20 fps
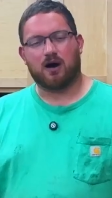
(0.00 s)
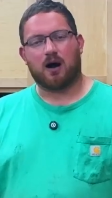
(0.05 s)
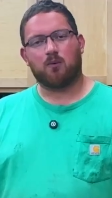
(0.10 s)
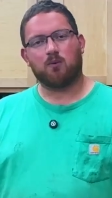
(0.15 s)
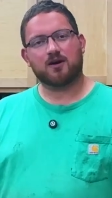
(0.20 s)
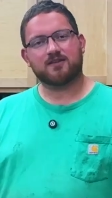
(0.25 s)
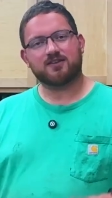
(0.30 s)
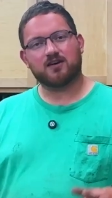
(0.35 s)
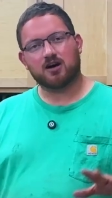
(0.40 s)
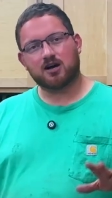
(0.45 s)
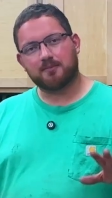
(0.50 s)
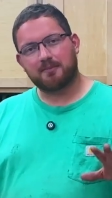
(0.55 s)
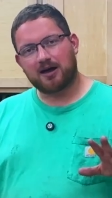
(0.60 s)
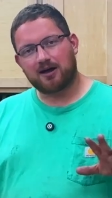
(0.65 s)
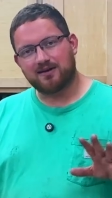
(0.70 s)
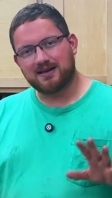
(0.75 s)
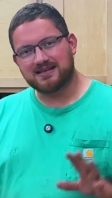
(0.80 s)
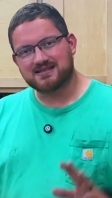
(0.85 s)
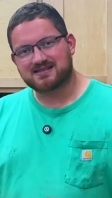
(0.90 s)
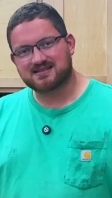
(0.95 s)
want to talk
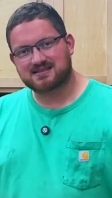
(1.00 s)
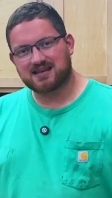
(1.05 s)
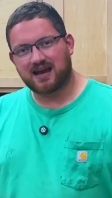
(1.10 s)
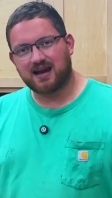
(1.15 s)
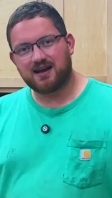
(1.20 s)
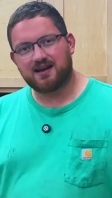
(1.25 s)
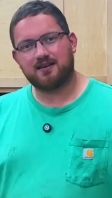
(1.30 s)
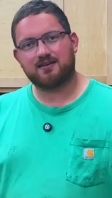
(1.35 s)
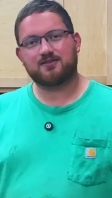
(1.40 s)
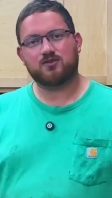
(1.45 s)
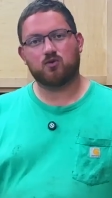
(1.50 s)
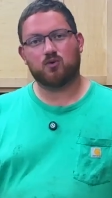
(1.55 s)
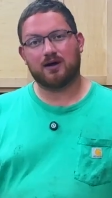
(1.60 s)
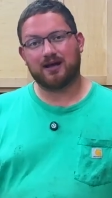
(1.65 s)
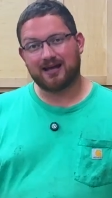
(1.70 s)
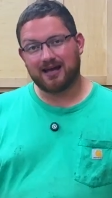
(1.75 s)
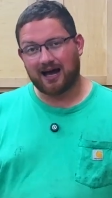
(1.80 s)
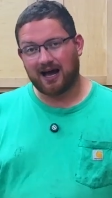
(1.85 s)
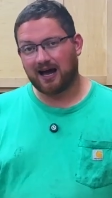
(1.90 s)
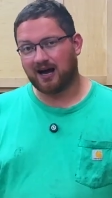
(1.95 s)
about, is sanding to a
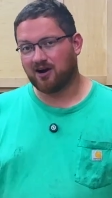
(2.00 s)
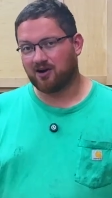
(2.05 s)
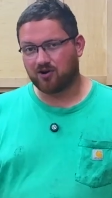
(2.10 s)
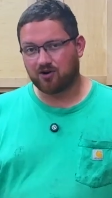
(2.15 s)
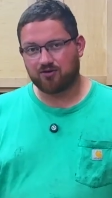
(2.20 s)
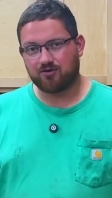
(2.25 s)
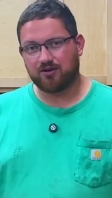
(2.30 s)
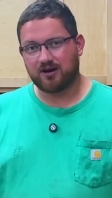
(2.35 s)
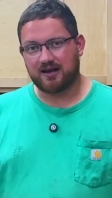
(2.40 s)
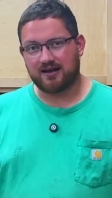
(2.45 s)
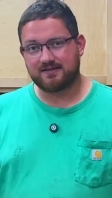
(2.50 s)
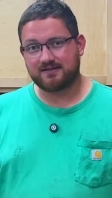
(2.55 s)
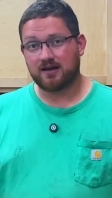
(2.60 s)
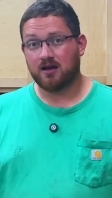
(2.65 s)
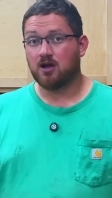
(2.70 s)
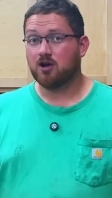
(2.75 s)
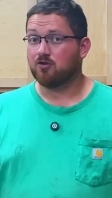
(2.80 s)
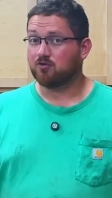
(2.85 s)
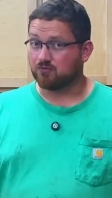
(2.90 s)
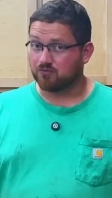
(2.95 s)
higher grit
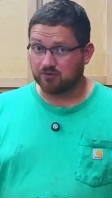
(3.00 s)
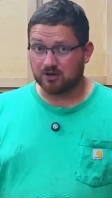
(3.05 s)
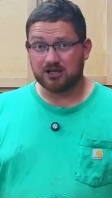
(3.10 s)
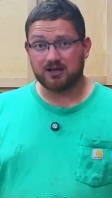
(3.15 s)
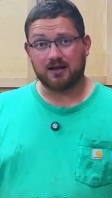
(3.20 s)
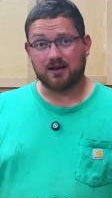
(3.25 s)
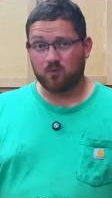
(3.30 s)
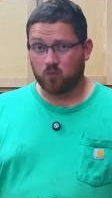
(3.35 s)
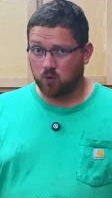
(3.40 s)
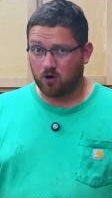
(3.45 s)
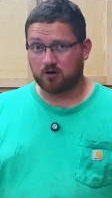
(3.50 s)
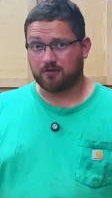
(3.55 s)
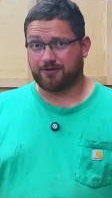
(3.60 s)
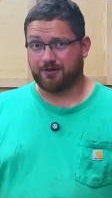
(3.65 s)
really worth